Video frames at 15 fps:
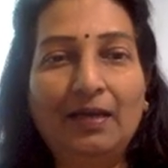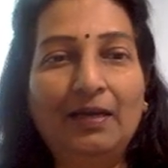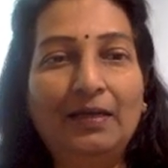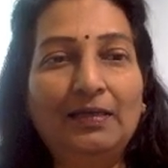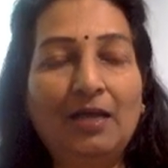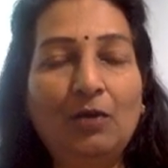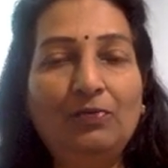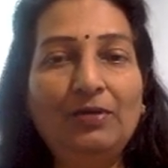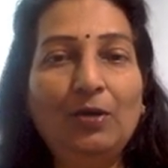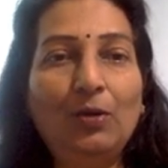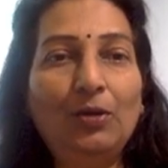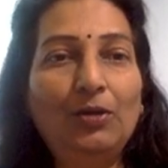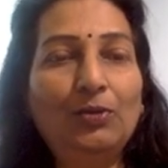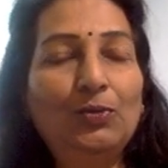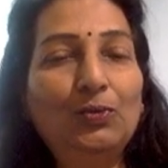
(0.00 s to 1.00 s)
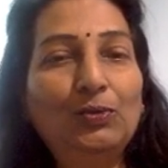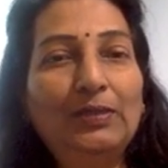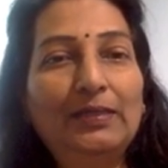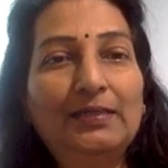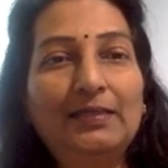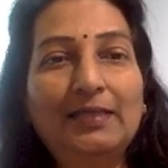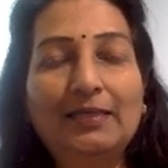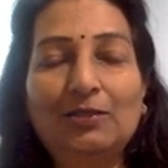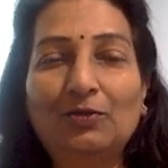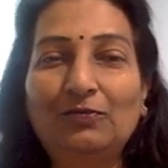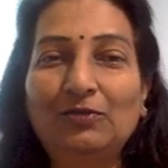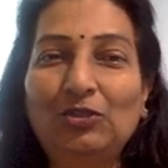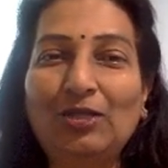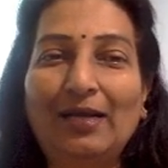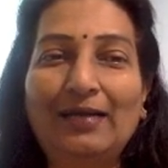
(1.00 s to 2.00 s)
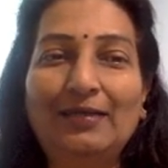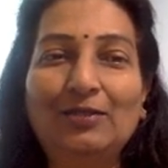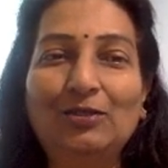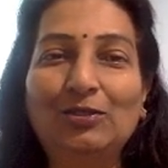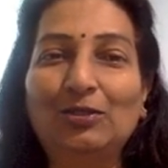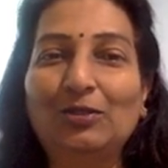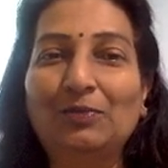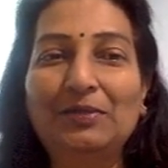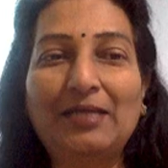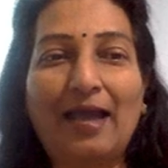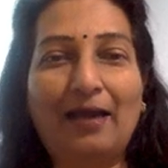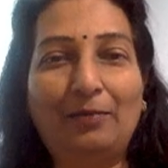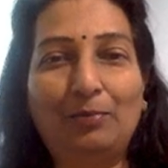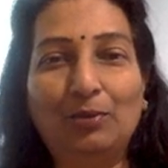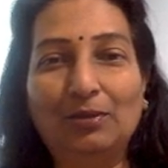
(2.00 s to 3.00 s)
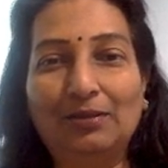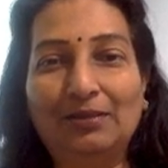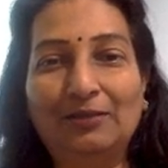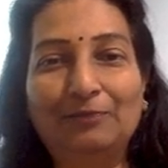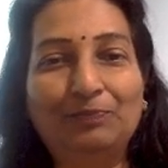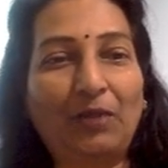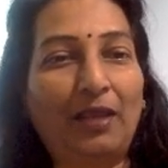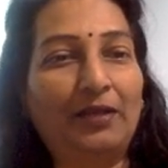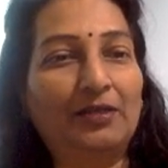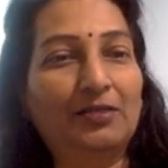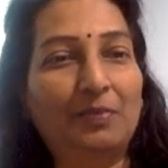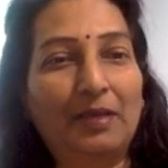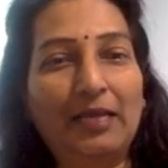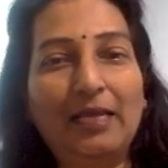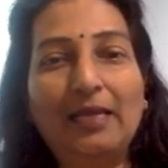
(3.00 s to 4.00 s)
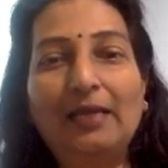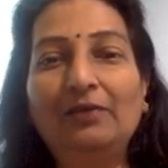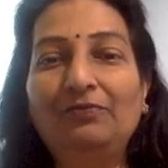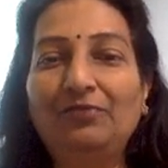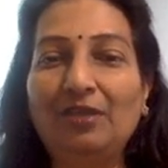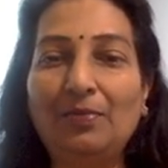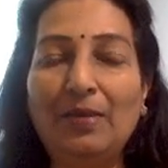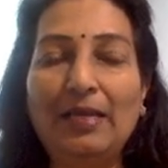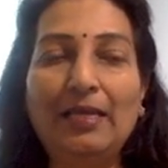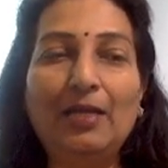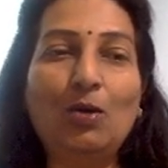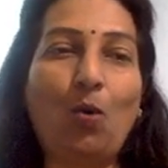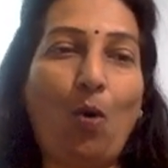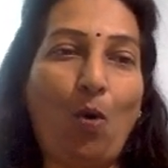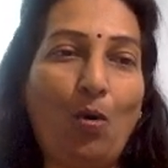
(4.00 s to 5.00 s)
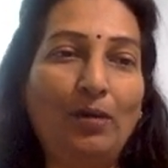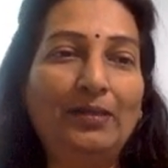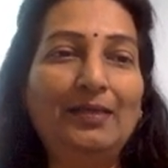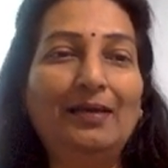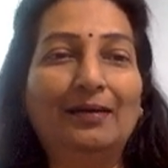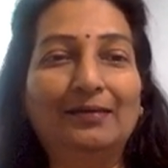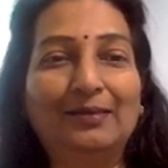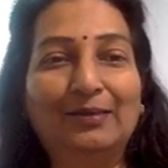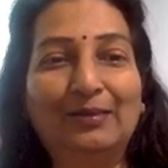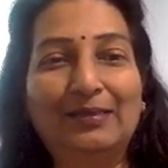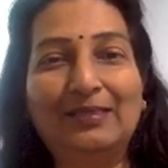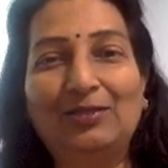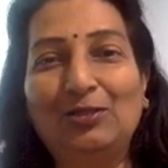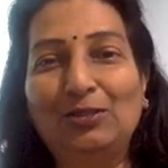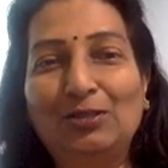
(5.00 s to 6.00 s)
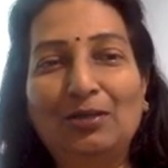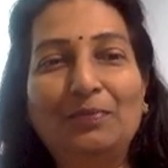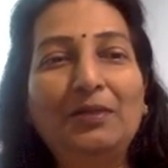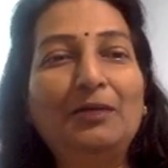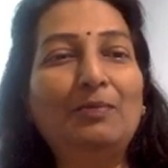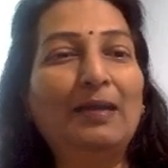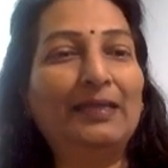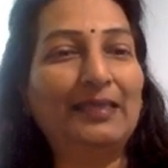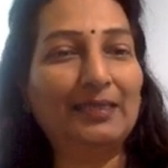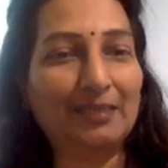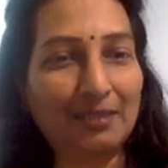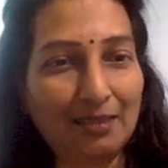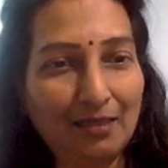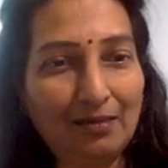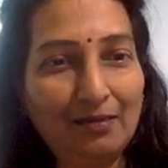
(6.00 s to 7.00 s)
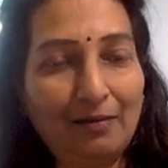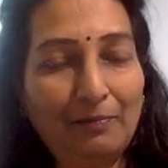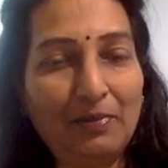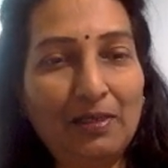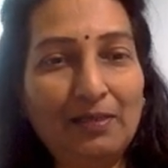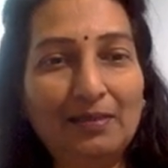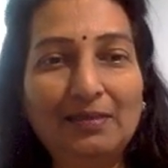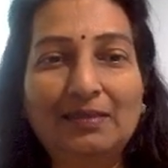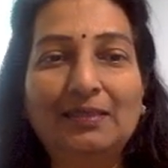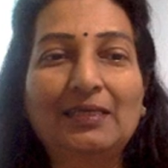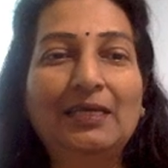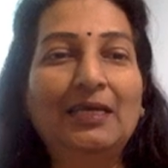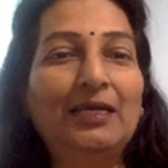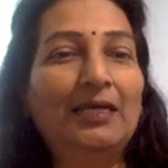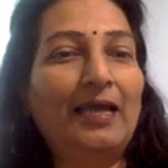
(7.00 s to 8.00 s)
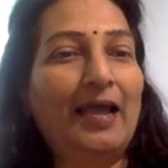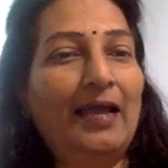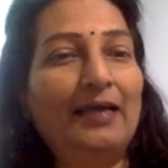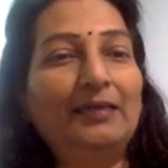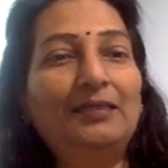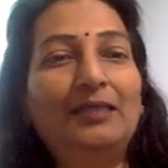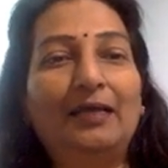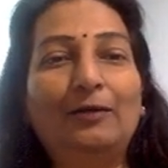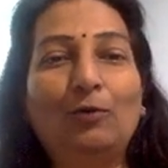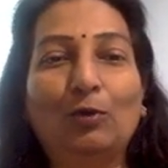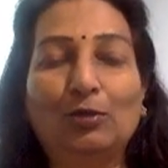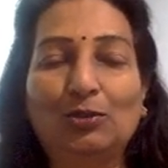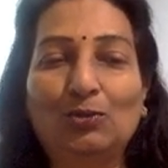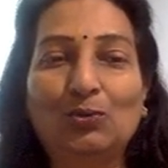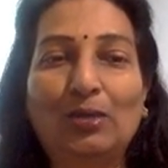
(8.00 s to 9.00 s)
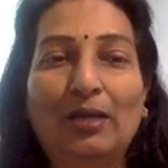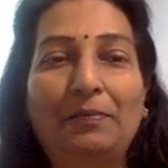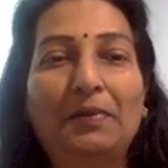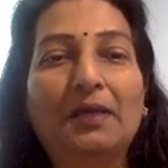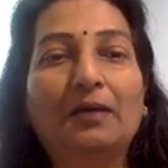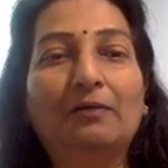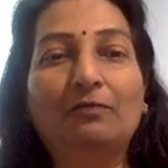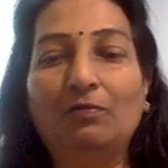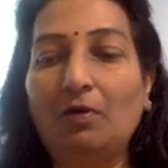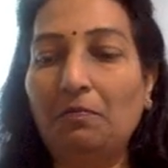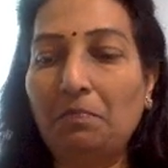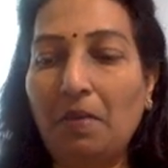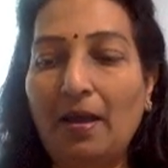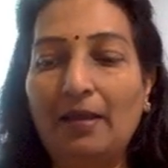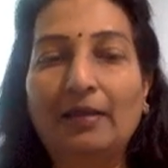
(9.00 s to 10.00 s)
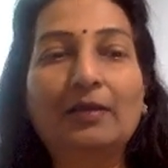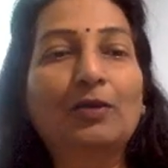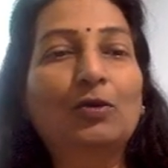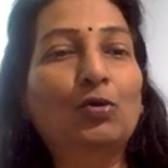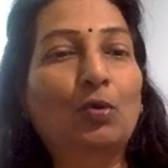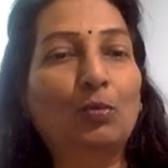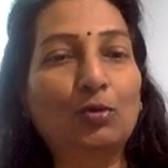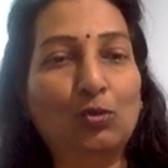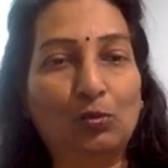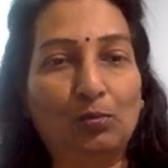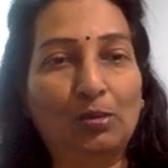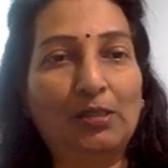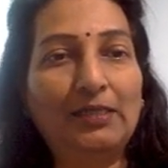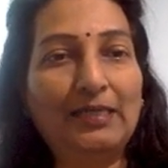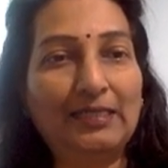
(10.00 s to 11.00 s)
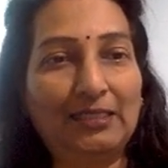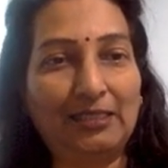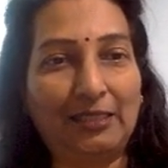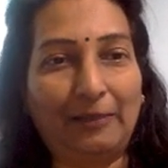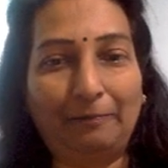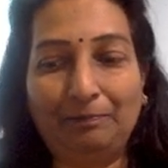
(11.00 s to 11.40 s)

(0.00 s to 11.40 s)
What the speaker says: Now, we all know that sex of a child is determined at birth. It's male, female, or the other is determined by the external appearance and then also can be confirmed by chromosomal testing.